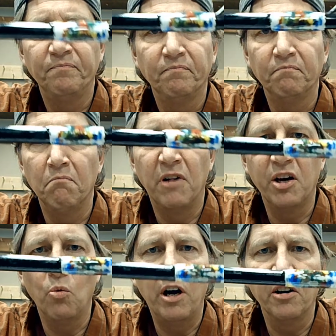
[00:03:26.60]
muddy
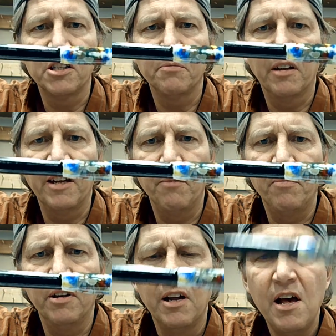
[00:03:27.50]
water, something like that.
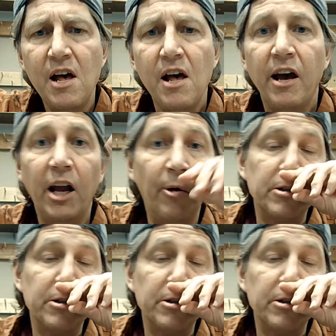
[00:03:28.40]
But anyway,